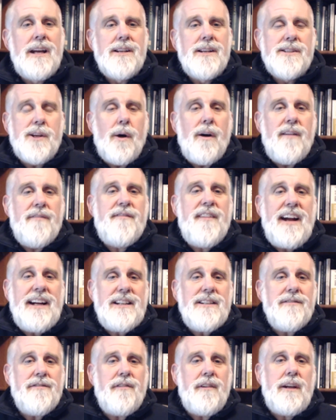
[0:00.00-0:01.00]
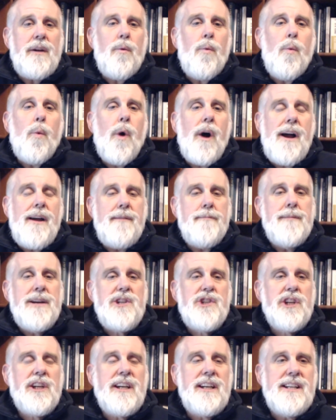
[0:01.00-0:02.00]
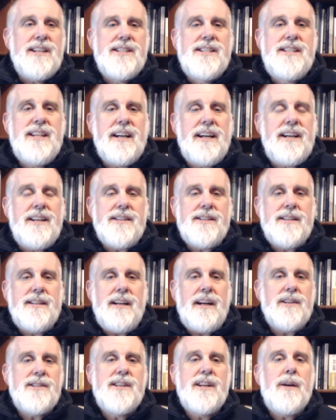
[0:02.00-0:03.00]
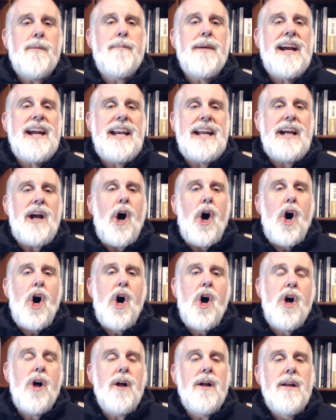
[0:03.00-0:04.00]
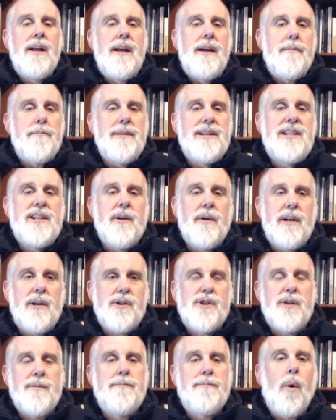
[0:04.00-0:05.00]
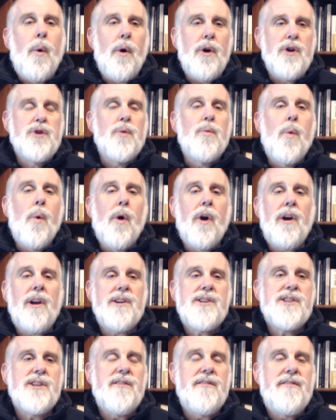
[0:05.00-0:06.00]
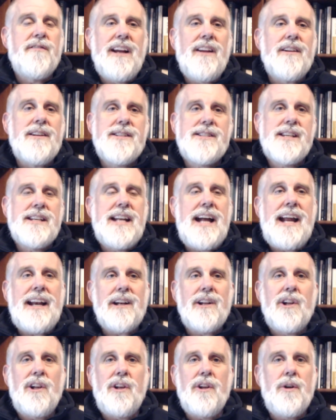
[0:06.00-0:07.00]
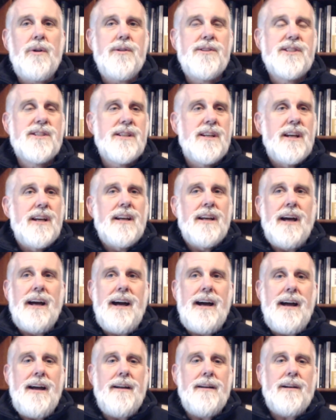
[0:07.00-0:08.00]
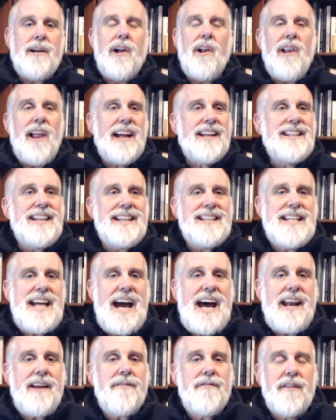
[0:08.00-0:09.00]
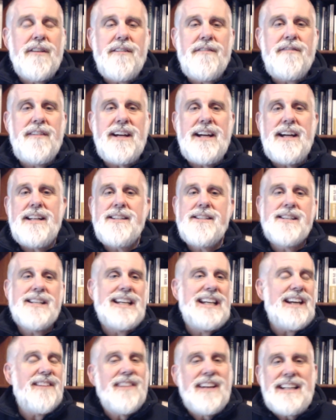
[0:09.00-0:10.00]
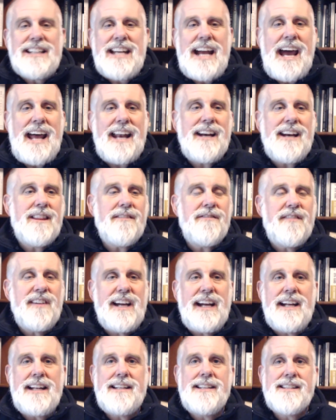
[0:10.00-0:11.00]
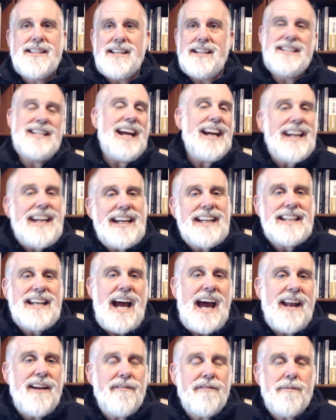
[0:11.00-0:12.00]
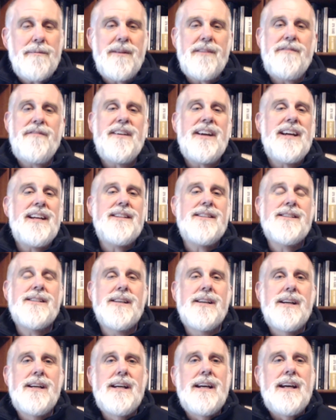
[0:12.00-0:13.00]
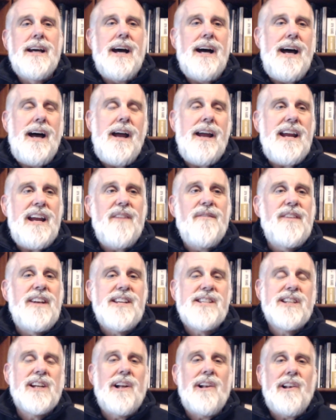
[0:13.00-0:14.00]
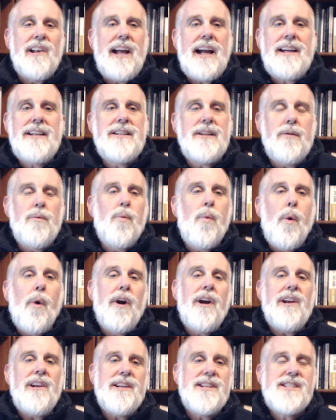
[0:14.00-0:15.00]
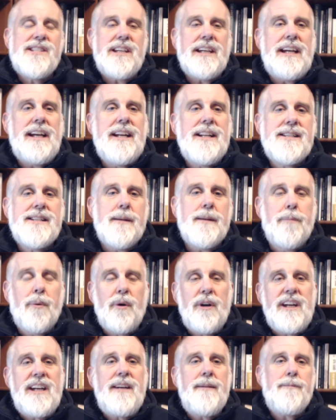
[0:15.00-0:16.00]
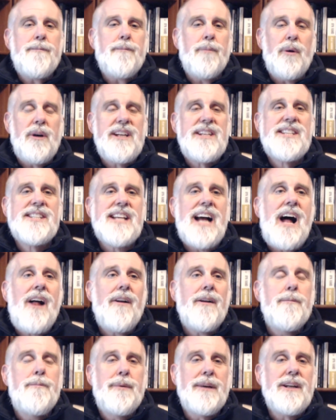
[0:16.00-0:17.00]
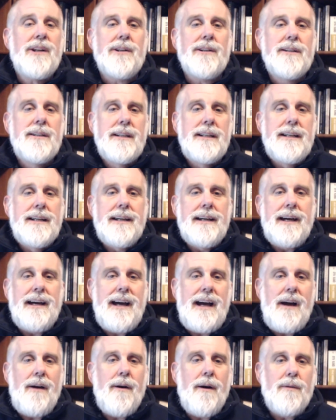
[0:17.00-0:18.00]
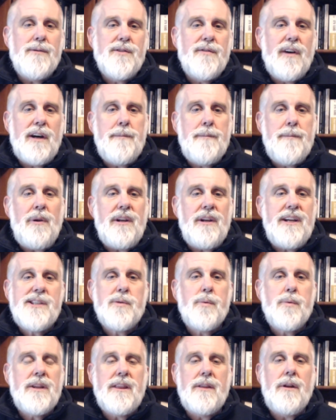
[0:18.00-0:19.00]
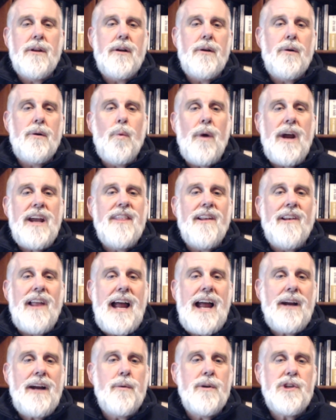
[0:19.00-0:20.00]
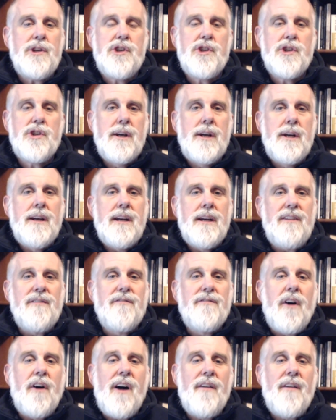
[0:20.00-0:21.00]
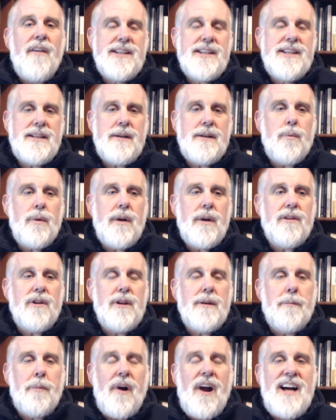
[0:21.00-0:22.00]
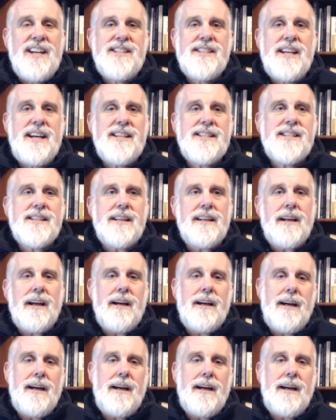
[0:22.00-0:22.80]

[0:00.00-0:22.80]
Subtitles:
So effectively, what Michigan has done is they're banning all material support to warrantless surveillance, and that includes collecting data for the feds, giving data to the feds, taking data from the feds, if it is collected warrantlessly. And it's a pretty solid bill. I was very pleased with the way the language evolved as it went through the process.